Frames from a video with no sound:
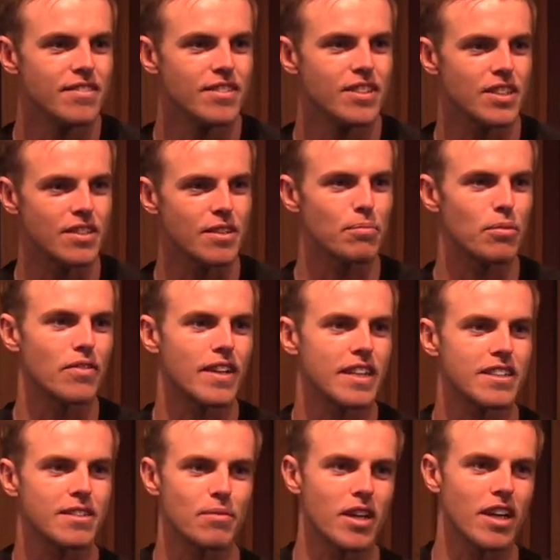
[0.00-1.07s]
Just to provide
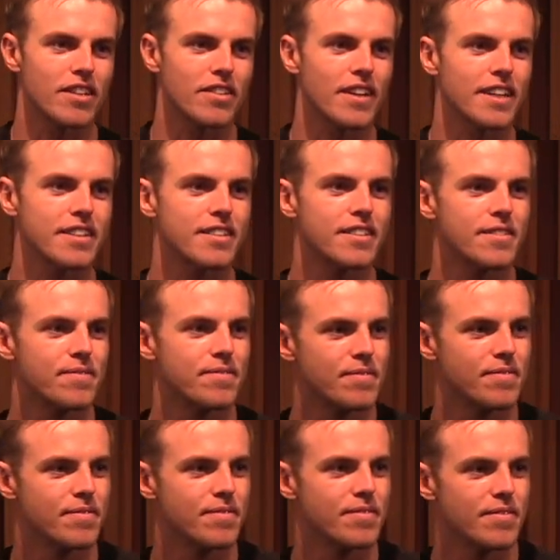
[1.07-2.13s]
some contrast.
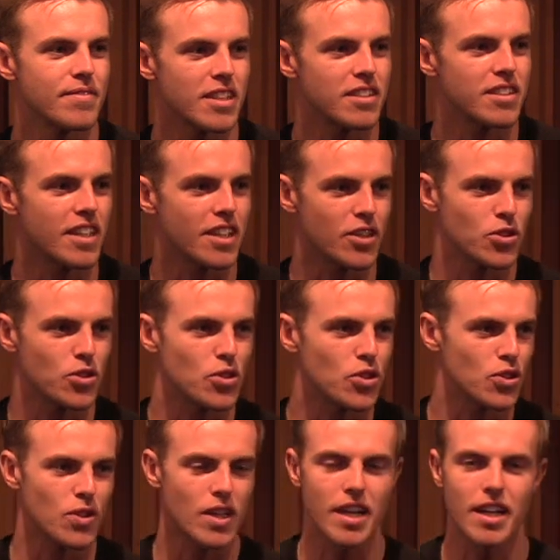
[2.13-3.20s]
Not saying you should
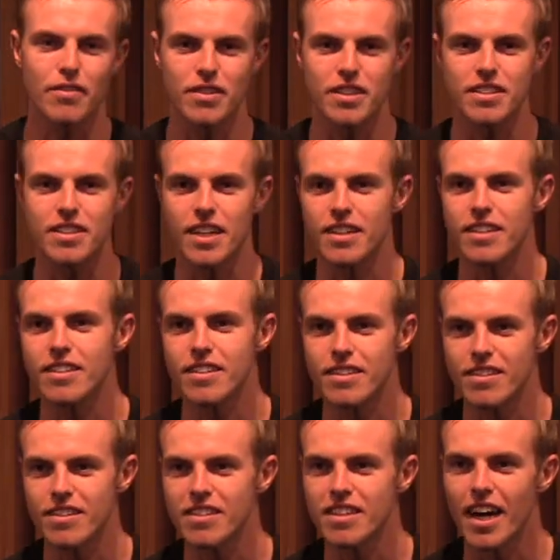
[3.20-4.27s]
do that every second,
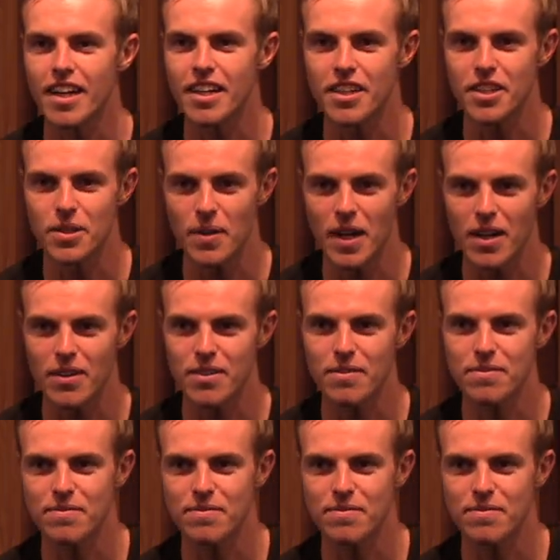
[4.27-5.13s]
it'll tire you out.